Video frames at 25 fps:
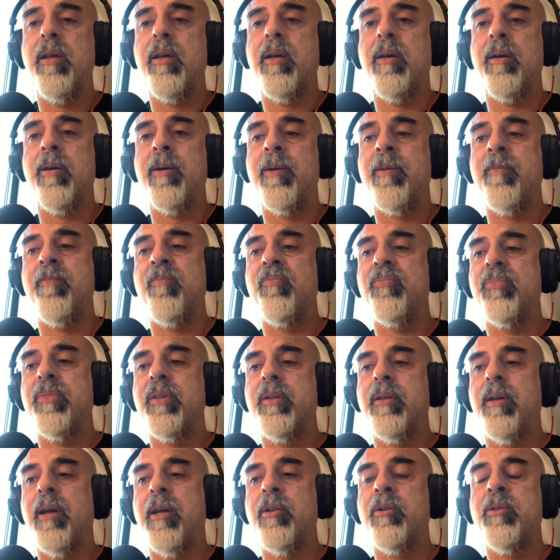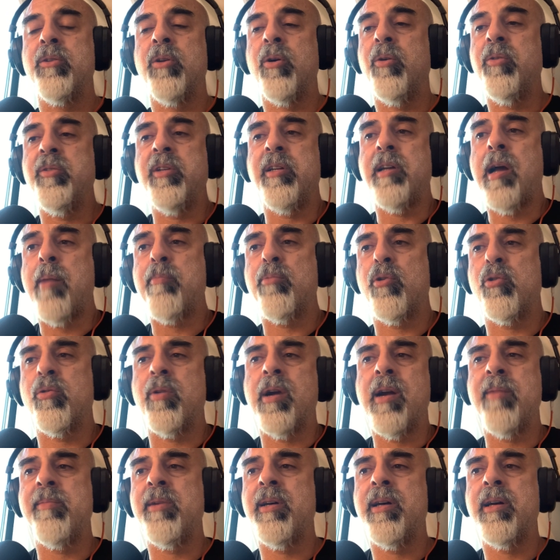I don't know, the
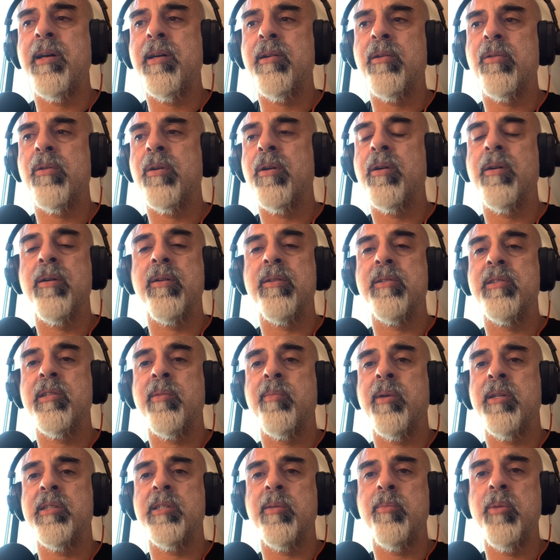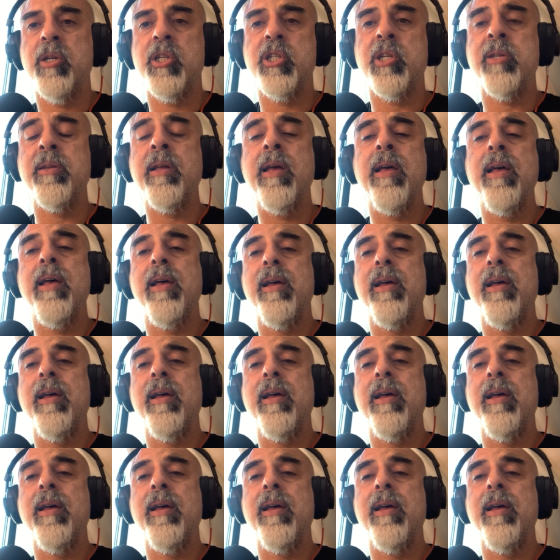Aporama or some exhibition.